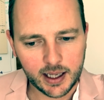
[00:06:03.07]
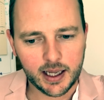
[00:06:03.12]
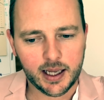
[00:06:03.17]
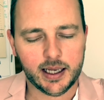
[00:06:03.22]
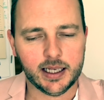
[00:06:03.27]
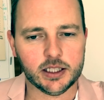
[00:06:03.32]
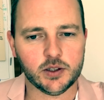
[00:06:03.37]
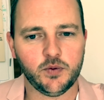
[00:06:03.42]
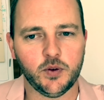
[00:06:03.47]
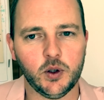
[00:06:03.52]

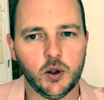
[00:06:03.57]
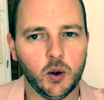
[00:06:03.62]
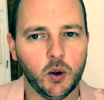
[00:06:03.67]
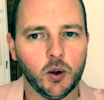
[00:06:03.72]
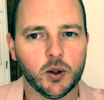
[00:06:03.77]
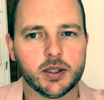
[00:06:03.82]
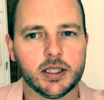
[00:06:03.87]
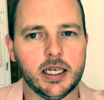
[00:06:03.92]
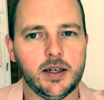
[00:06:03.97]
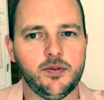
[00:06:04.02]
it's for your
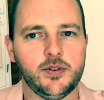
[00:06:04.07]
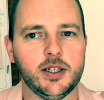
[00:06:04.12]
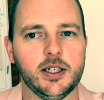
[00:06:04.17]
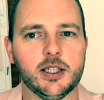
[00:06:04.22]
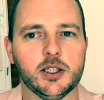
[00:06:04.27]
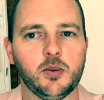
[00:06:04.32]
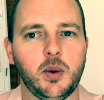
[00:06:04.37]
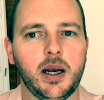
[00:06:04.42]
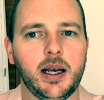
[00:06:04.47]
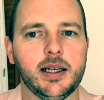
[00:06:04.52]
safety
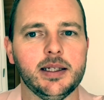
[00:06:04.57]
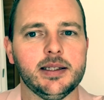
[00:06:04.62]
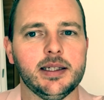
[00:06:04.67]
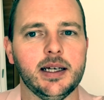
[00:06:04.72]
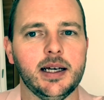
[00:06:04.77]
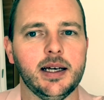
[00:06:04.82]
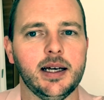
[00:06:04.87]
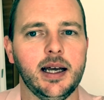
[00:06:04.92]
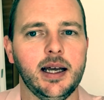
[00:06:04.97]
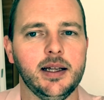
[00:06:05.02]
as well as
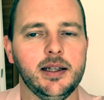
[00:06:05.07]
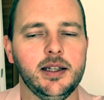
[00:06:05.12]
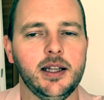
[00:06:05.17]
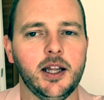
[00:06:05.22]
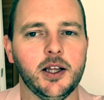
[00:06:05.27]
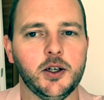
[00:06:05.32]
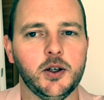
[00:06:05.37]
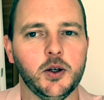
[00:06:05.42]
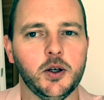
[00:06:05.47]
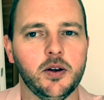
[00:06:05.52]
uh, you
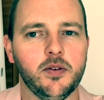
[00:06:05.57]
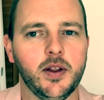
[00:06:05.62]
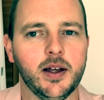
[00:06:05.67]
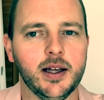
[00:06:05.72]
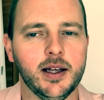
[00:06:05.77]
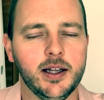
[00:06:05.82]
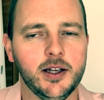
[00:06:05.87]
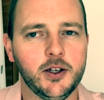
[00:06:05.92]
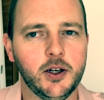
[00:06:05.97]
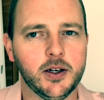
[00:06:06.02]
know good of the
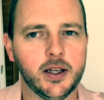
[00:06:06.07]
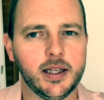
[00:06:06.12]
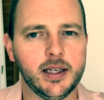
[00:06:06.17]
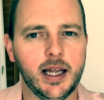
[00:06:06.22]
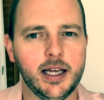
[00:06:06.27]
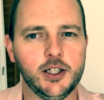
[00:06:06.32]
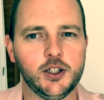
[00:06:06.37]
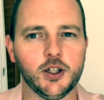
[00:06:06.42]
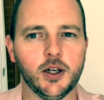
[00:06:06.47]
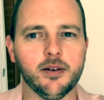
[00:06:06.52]
good of the
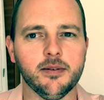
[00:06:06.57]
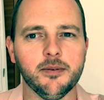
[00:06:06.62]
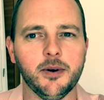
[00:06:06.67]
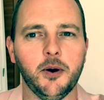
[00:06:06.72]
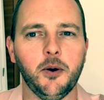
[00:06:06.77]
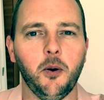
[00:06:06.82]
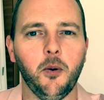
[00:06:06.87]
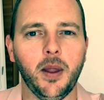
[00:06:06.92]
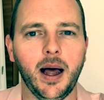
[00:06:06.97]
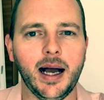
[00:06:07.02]
nation
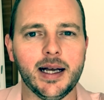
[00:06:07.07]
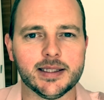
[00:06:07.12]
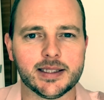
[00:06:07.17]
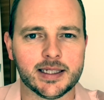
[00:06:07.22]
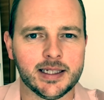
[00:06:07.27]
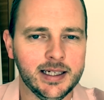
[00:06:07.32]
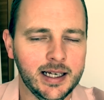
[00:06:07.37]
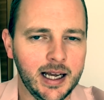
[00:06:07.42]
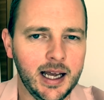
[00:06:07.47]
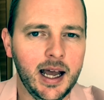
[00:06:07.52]
and all that.
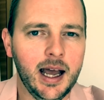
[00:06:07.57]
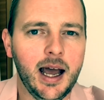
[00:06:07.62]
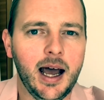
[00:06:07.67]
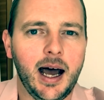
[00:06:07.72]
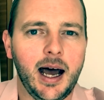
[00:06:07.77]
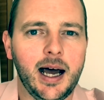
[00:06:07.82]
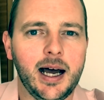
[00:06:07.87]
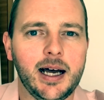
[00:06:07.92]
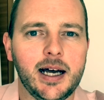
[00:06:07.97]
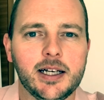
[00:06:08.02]

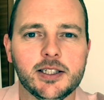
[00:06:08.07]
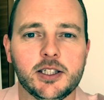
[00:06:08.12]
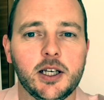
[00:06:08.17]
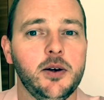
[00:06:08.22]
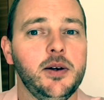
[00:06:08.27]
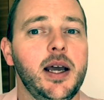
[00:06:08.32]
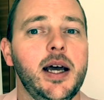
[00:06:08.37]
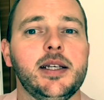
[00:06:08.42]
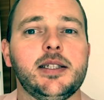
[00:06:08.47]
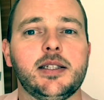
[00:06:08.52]
Uh, so
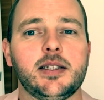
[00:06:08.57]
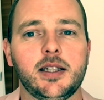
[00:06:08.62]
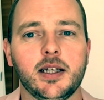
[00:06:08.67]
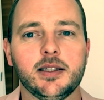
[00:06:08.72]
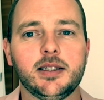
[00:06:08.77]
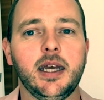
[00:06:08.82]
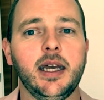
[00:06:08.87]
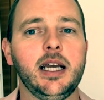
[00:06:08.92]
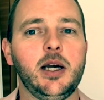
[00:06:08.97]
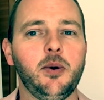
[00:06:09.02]
yes, the
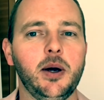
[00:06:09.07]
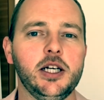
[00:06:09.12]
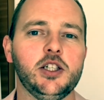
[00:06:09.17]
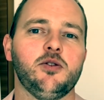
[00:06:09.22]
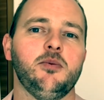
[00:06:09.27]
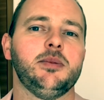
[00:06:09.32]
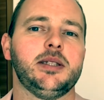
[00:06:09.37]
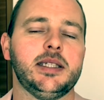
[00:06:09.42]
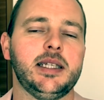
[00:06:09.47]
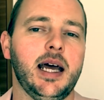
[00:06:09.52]
takeaways
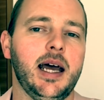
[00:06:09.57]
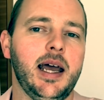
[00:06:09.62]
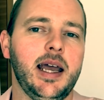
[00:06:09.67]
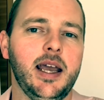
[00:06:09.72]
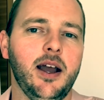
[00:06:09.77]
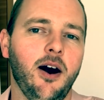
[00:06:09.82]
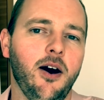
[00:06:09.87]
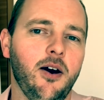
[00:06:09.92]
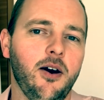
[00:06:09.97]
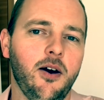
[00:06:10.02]
from
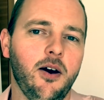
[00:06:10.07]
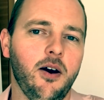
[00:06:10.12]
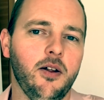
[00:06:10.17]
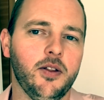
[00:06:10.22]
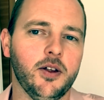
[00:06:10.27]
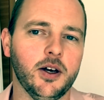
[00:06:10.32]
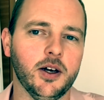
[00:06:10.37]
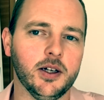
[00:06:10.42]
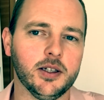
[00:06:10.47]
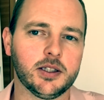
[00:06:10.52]
today are
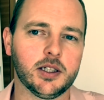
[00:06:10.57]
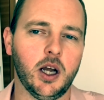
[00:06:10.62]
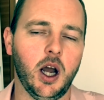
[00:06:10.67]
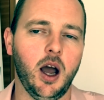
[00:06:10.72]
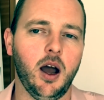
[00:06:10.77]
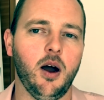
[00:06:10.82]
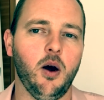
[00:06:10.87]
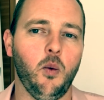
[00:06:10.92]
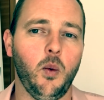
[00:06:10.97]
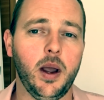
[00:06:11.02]
that
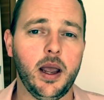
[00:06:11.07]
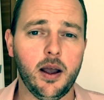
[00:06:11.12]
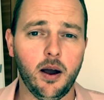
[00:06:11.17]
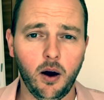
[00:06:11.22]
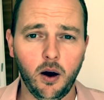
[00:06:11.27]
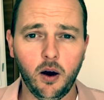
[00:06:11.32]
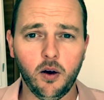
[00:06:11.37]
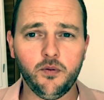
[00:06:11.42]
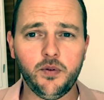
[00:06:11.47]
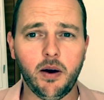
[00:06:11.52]
uh, we
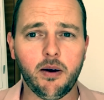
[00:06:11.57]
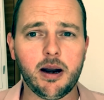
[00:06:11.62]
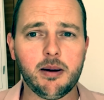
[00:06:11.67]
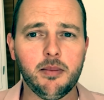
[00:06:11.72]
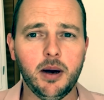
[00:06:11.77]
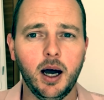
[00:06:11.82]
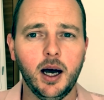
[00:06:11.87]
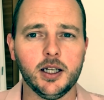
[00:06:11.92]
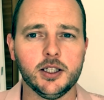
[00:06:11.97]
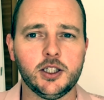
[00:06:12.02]
are very
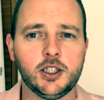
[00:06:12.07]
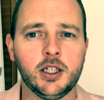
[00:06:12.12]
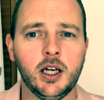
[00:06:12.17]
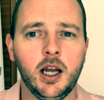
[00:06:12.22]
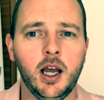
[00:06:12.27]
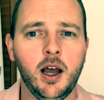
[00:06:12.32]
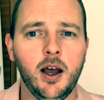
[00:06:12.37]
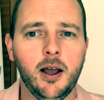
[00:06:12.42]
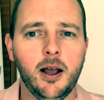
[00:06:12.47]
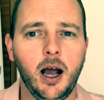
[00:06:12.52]
much
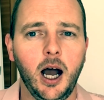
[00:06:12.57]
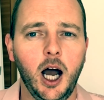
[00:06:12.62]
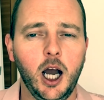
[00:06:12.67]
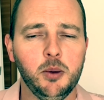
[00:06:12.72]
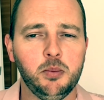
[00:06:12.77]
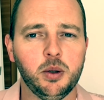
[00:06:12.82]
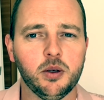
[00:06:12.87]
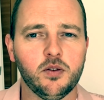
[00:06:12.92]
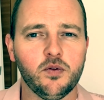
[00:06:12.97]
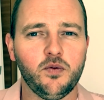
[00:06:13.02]

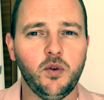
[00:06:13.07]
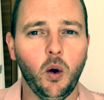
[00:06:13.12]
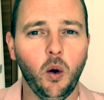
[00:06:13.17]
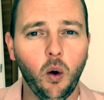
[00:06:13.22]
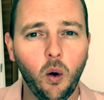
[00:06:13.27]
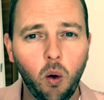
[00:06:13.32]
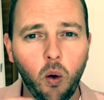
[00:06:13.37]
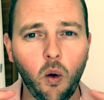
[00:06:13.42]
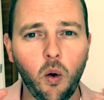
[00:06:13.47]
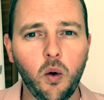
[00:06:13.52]
open for
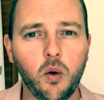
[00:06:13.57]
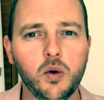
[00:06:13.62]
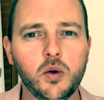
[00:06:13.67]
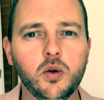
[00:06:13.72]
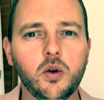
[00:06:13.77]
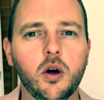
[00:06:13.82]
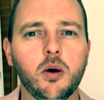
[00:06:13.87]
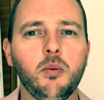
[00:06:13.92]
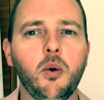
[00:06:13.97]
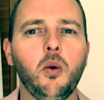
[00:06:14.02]
all
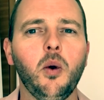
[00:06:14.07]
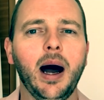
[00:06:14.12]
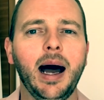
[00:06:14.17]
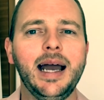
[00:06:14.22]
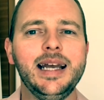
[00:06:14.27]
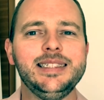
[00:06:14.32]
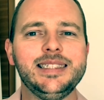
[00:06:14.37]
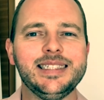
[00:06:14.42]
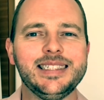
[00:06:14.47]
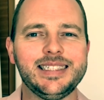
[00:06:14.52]
normal
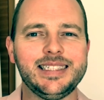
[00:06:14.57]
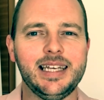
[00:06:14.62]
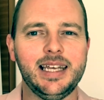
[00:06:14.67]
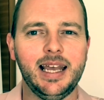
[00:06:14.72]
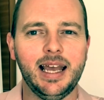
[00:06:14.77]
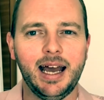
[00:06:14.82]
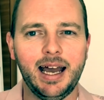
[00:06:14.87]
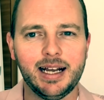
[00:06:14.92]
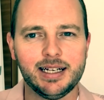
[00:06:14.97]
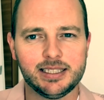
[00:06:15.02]

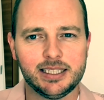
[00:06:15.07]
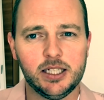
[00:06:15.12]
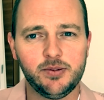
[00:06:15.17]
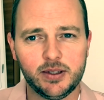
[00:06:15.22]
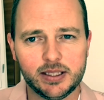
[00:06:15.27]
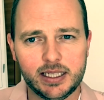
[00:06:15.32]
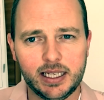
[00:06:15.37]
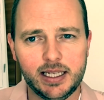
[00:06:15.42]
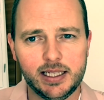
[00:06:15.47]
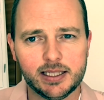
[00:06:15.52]
agency
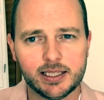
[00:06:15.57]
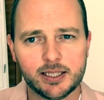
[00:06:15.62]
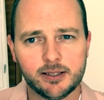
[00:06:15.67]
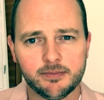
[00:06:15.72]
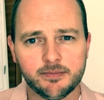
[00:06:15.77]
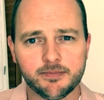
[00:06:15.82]
activities,